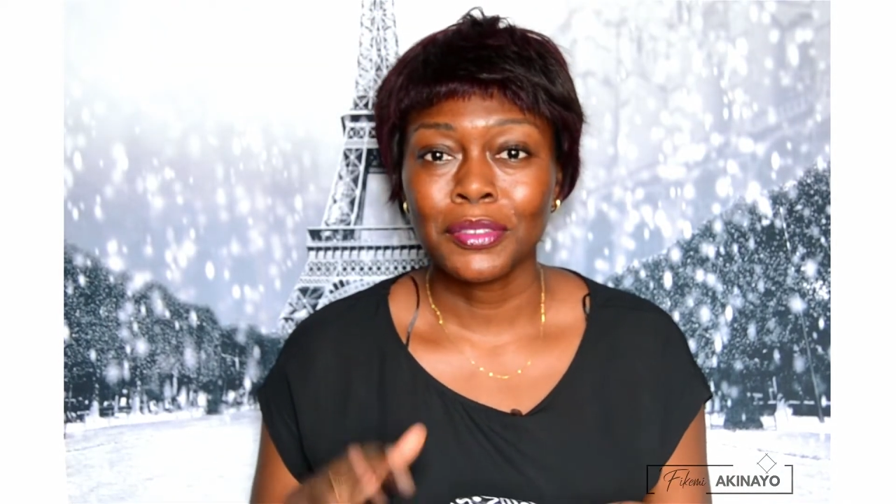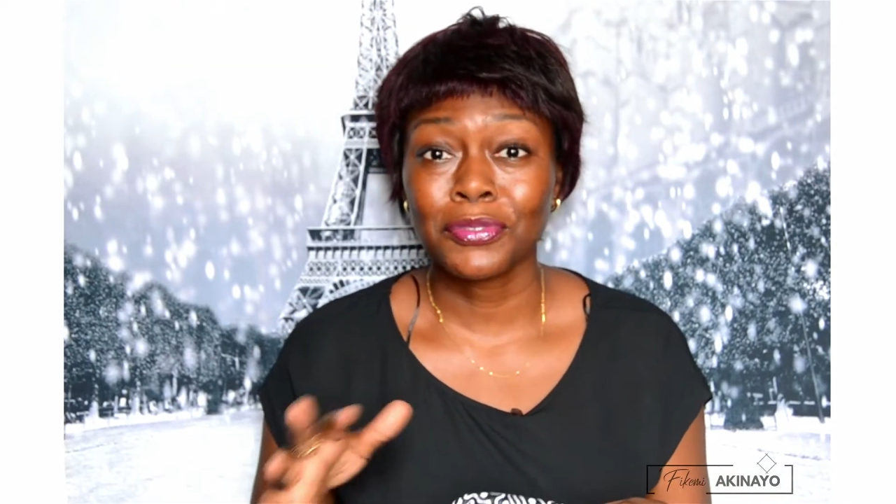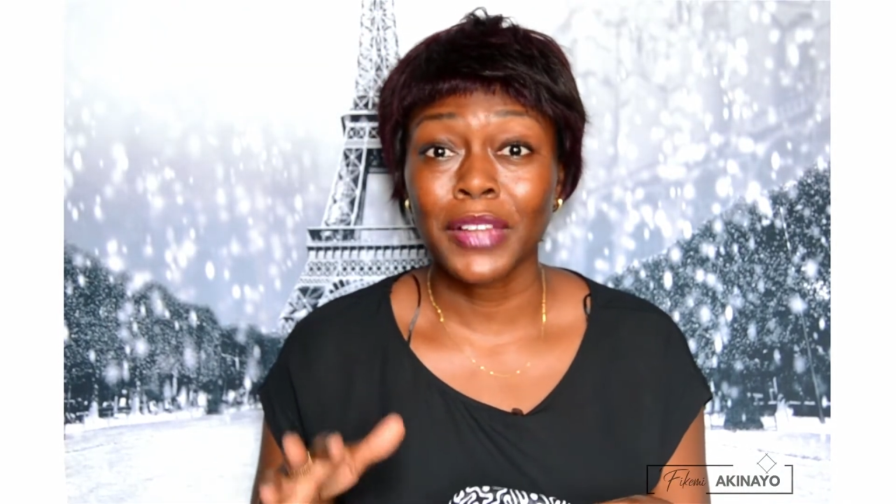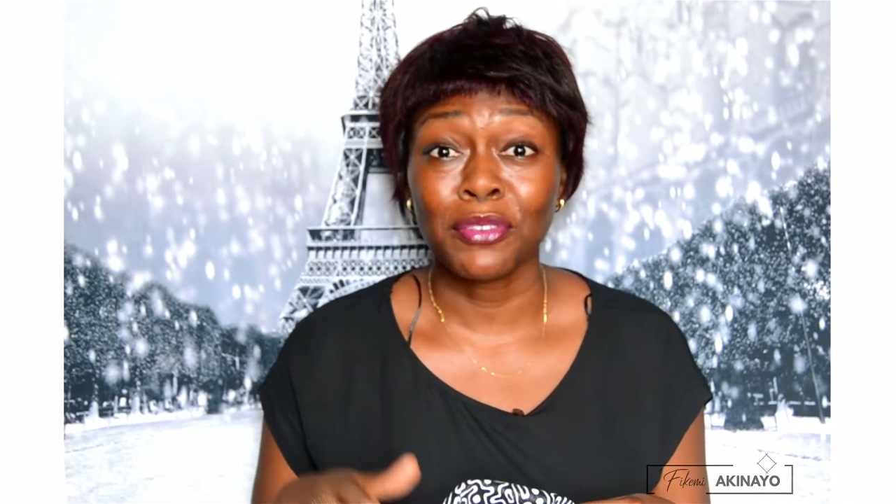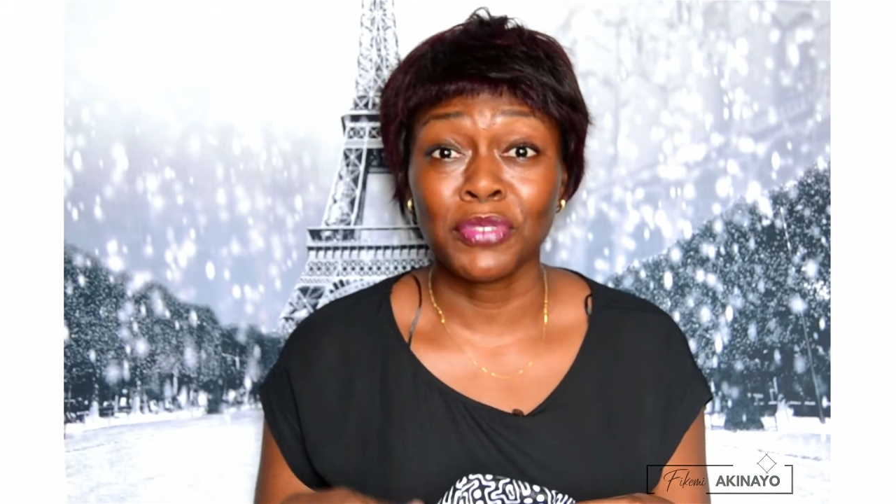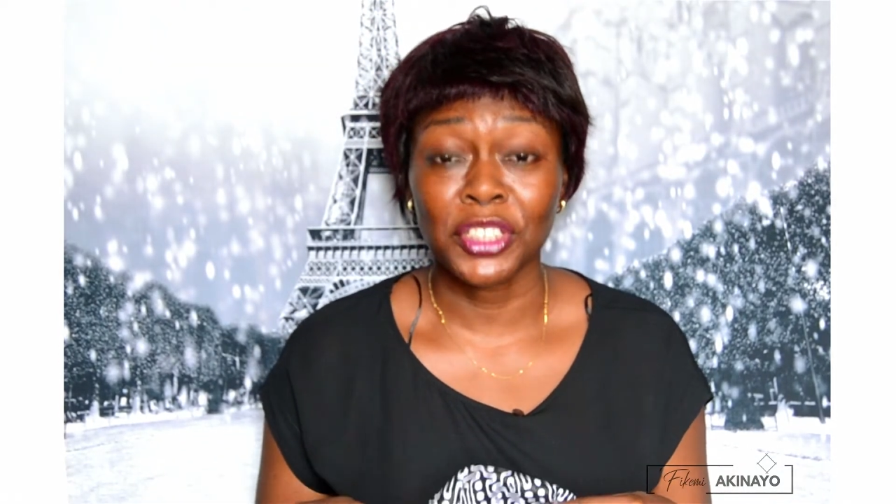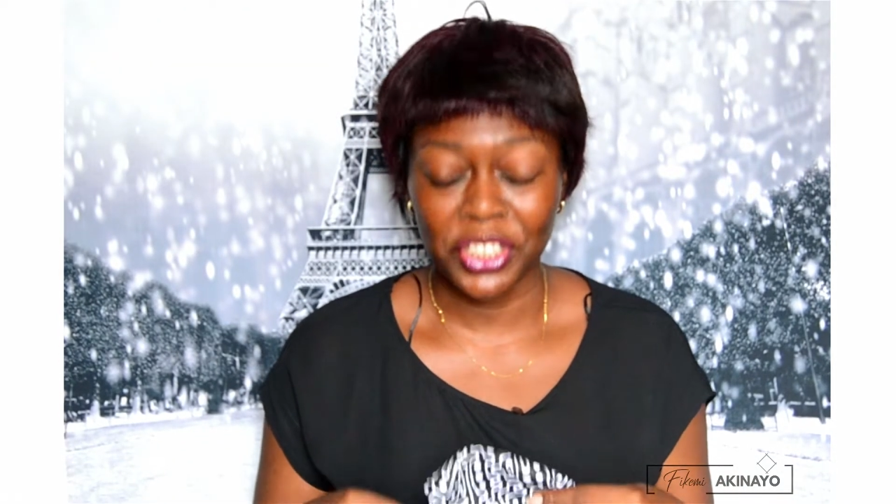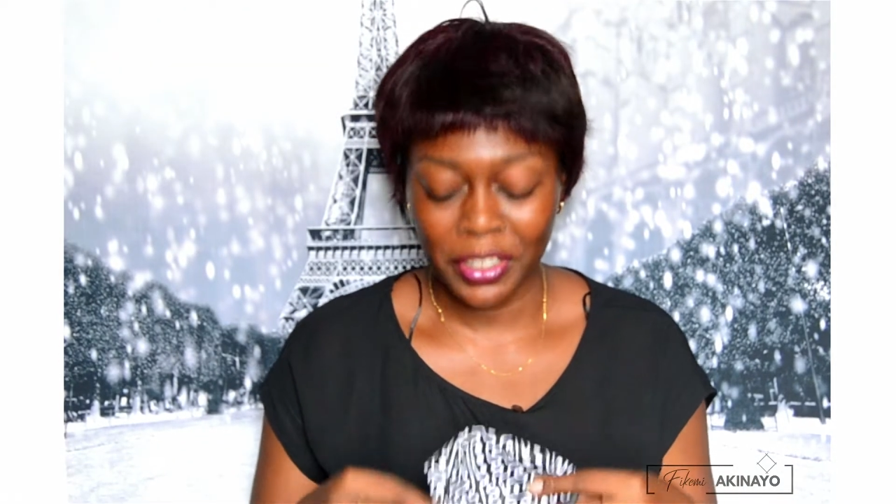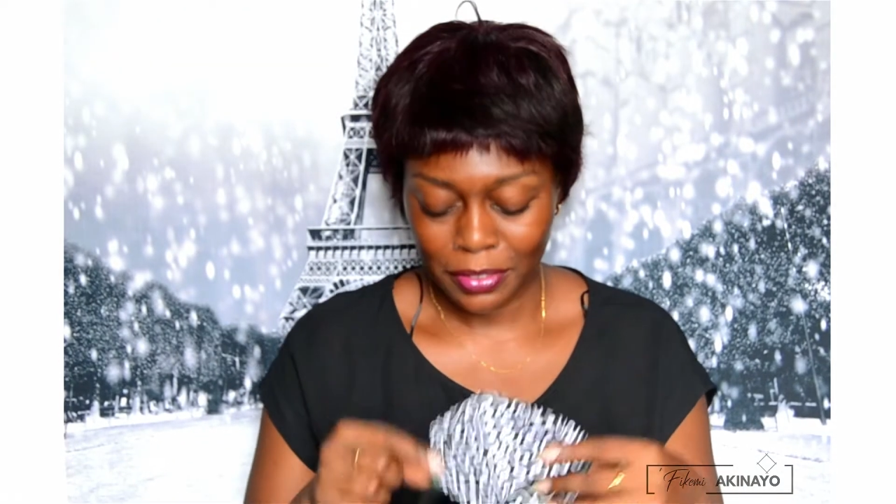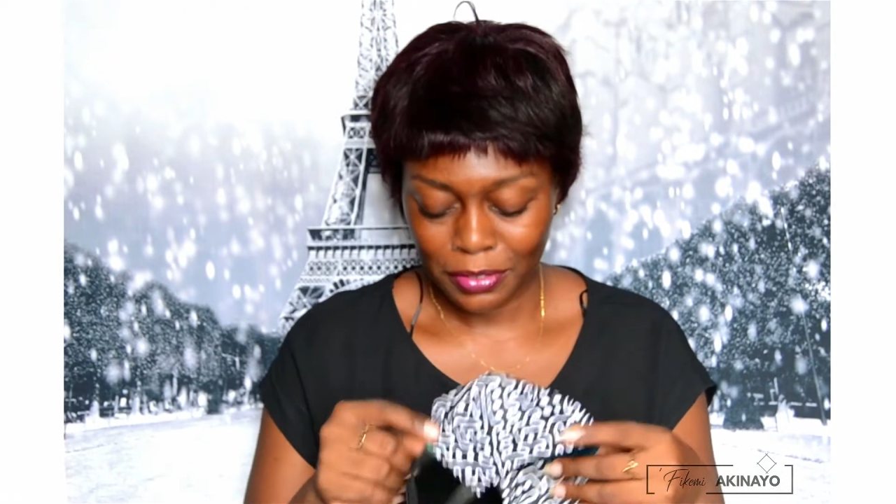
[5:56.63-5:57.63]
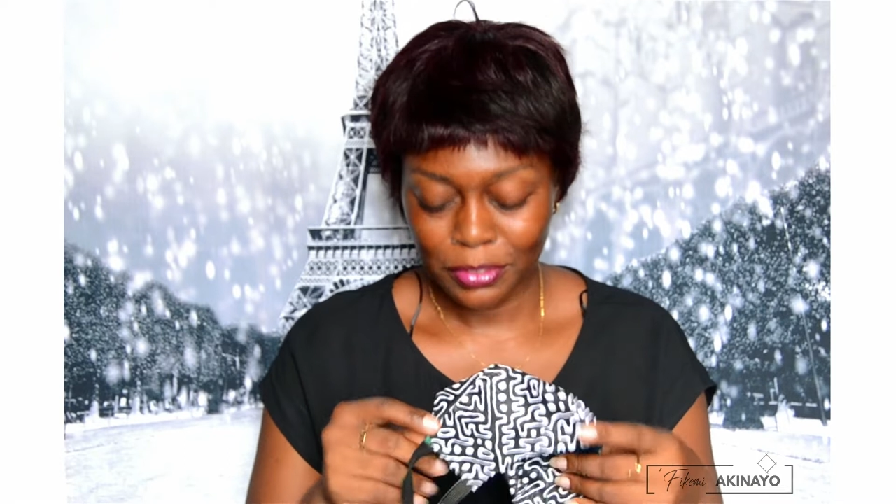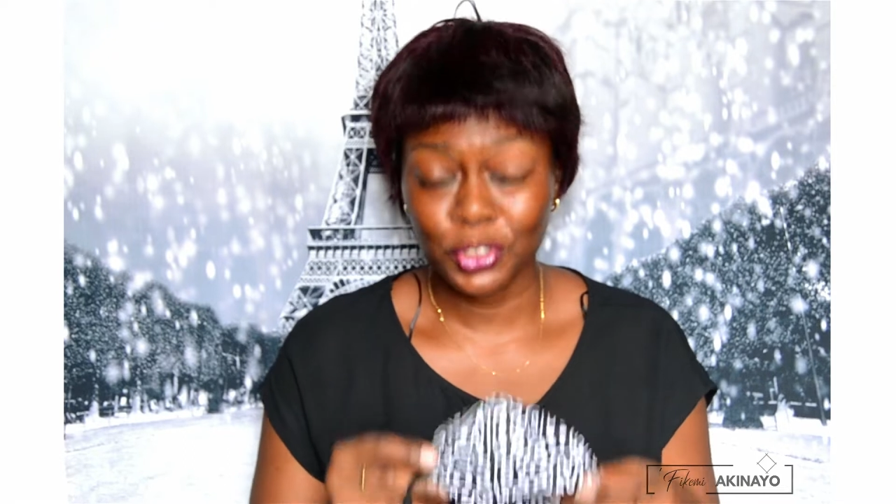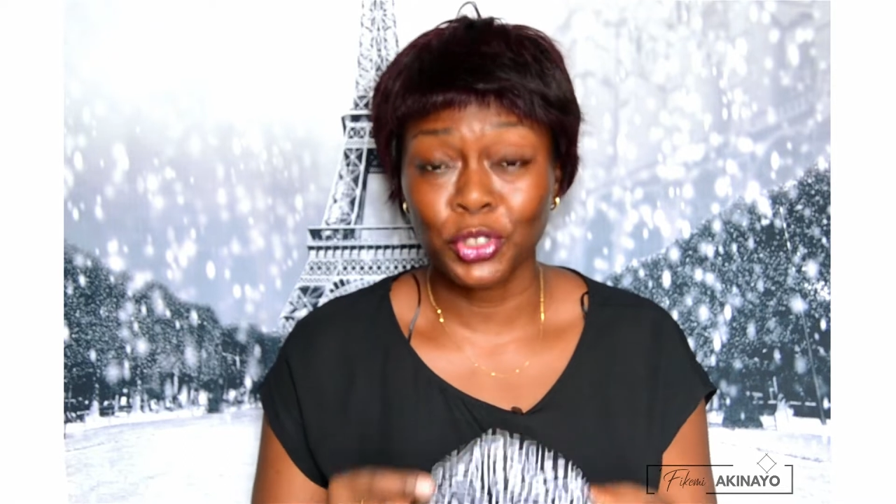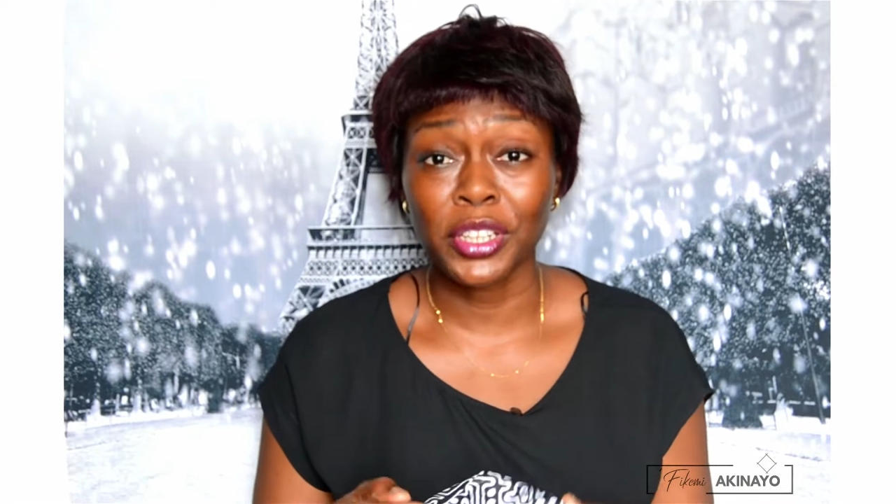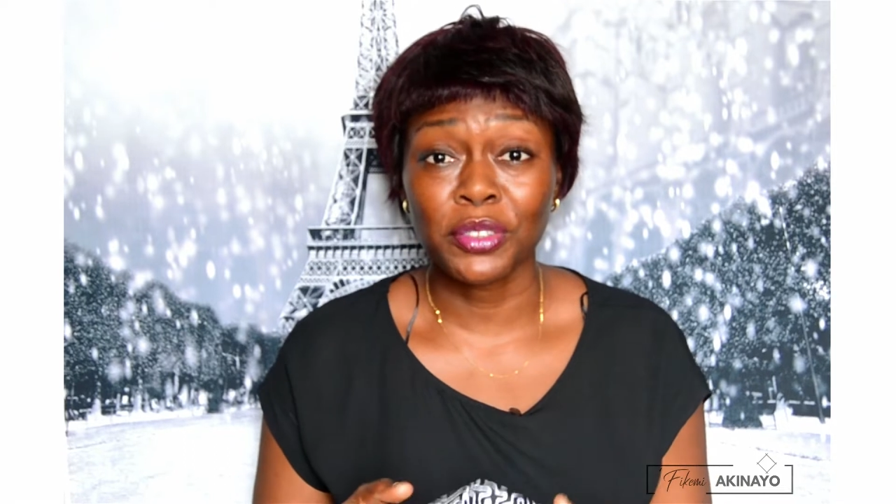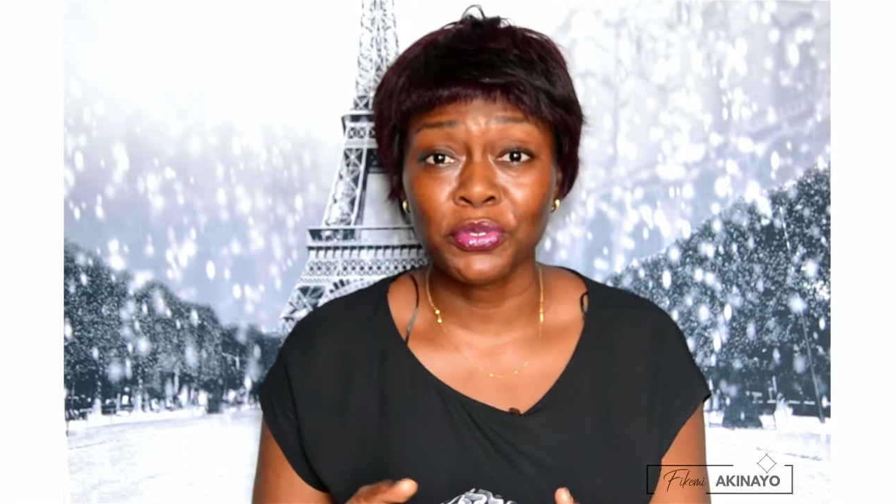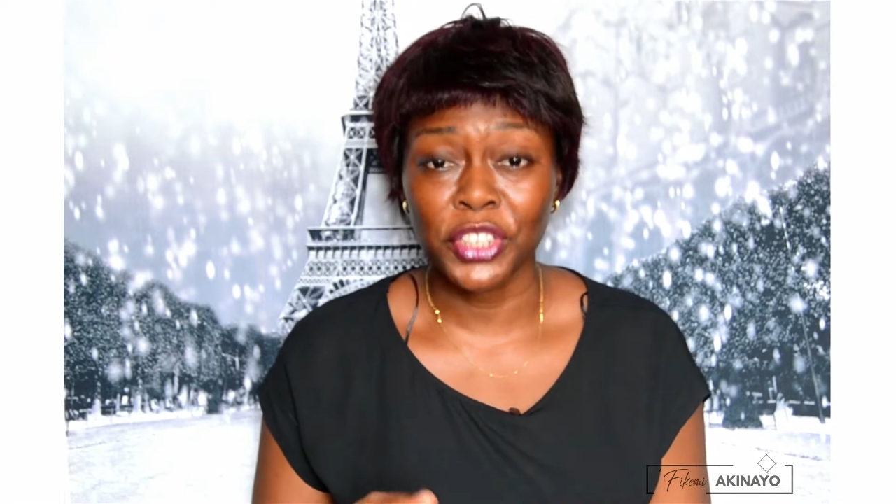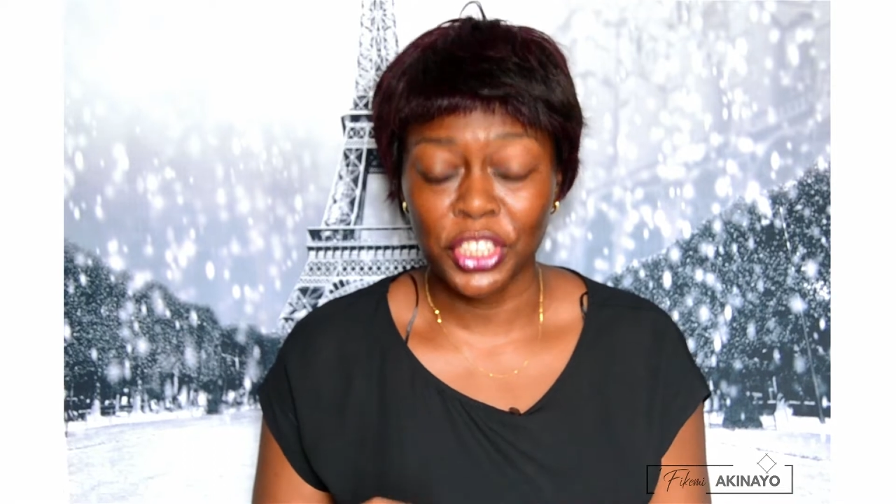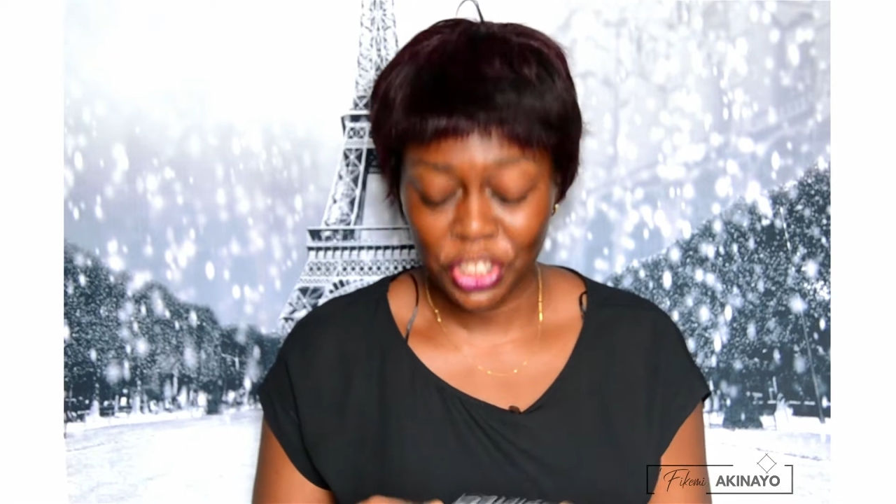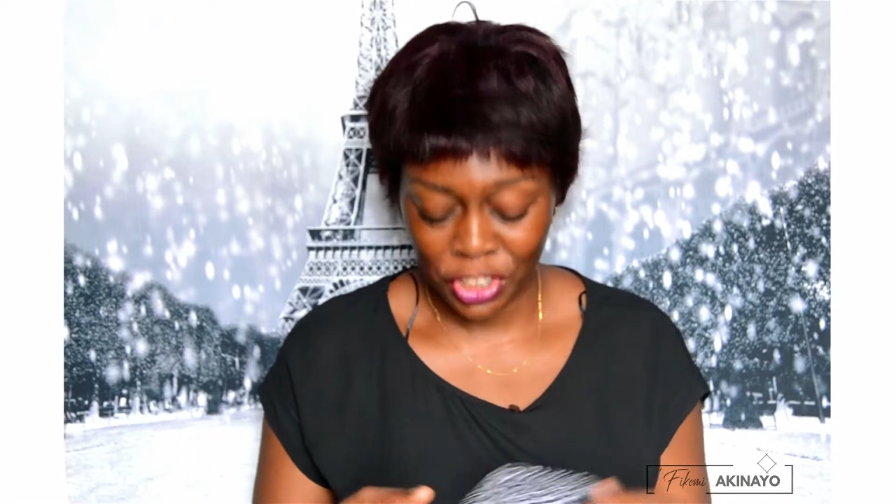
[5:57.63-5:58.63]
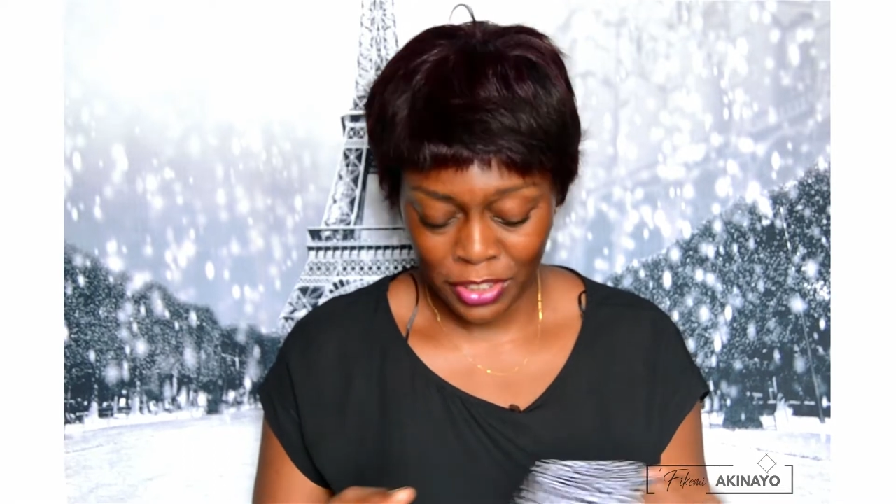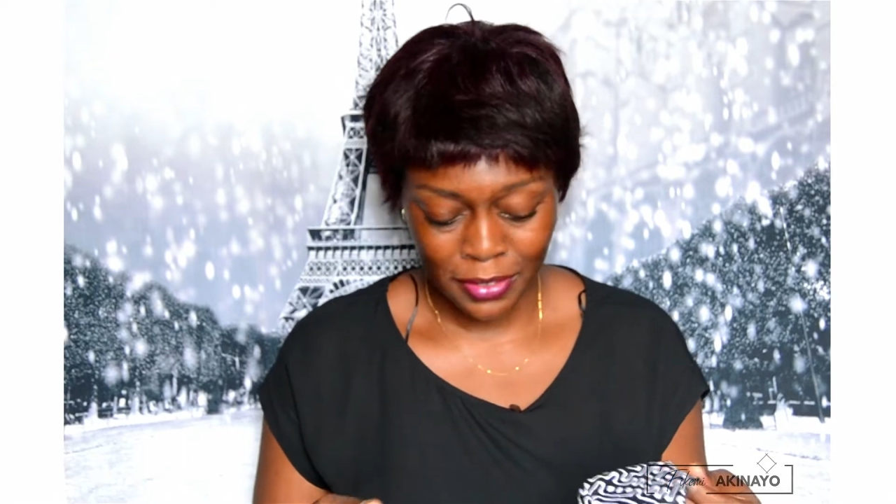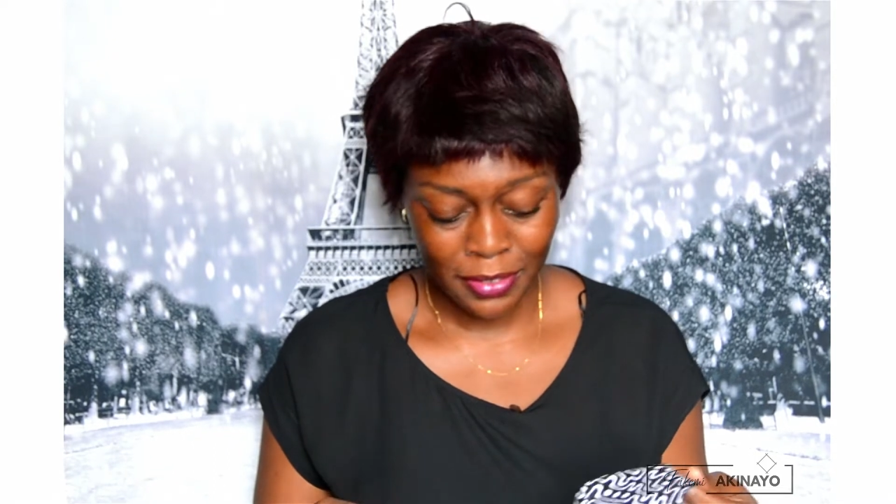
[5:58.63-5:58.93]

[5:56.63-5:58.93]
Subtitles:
fly fishing, drawing a fish.